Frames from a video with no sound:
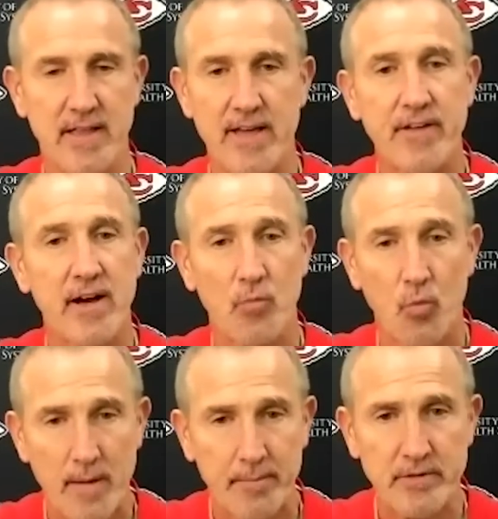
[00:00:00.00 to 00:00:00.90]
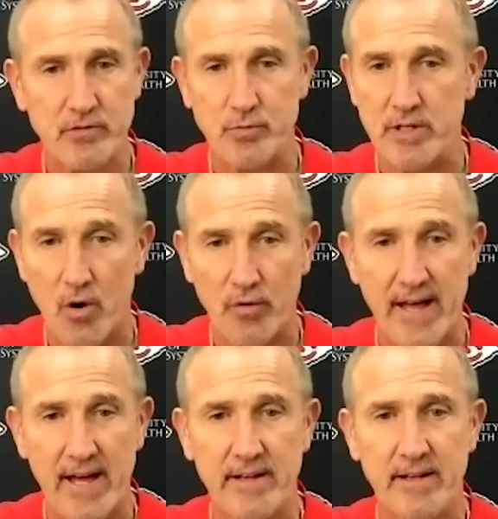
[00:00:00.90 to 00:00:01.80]
They've got weapons. We know
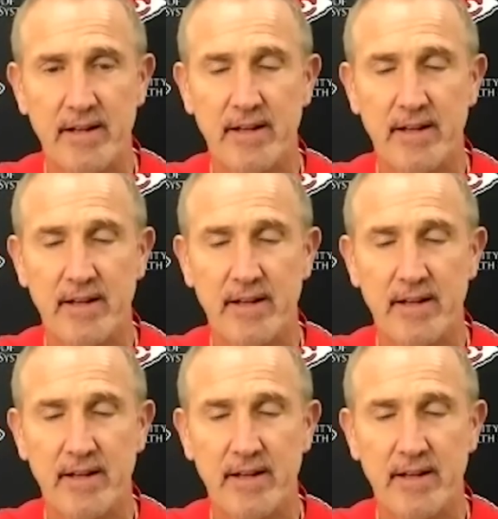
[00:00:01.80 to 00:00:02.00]
that.